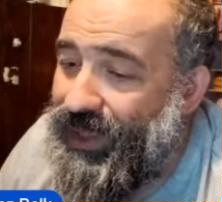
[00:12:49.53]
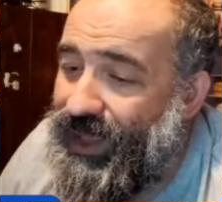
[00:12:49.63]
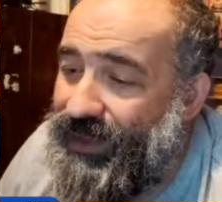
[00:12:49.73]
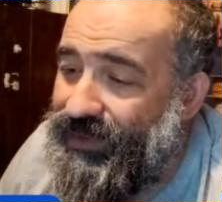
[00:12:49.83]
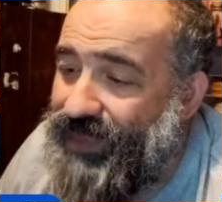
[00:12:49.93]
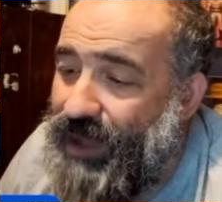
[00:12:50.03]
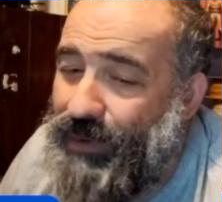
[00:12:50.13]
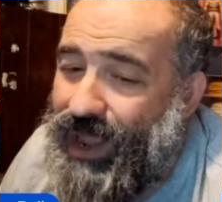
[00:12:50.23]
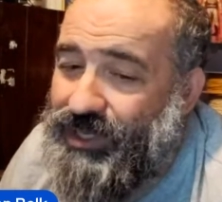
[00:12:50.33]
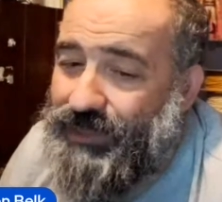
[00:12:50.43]
and that
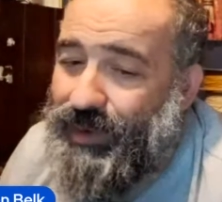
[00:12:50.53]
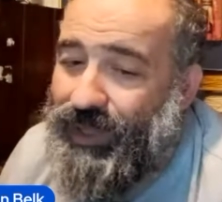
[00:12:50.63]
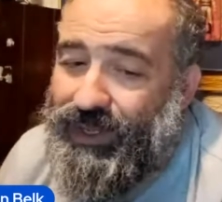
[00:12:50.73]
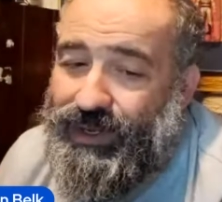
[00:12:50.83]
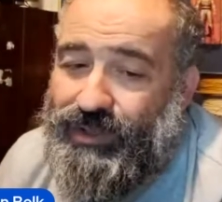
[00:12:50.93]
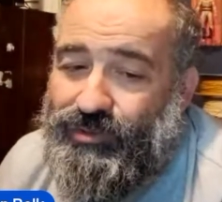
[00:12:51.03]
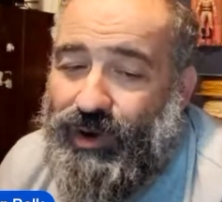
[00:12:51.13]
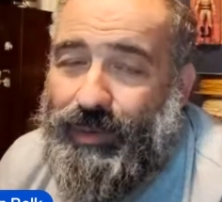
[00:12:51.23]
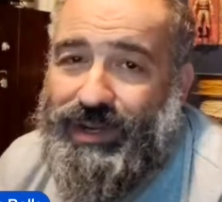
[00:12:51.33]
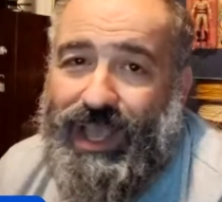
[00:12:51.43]
one actually probably could have used a
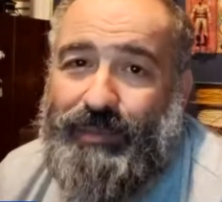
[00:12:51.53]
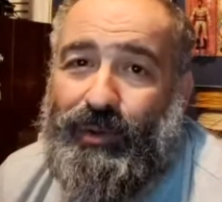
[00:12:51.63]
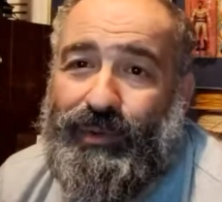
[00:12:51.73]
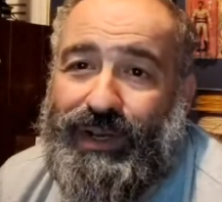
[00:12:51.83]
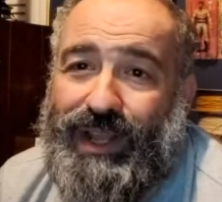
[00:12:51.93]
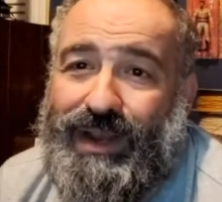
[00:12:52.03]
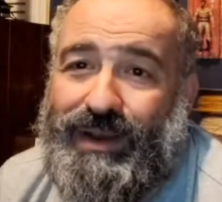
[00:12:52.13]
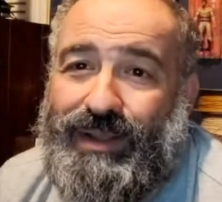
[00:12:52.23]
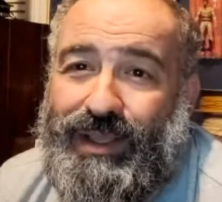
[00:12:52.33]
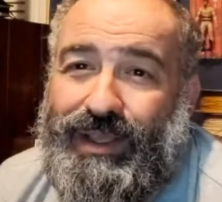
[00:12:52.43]
rubber tab to hold it
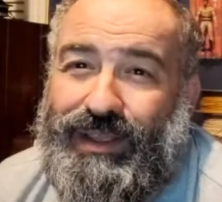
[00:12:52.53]
in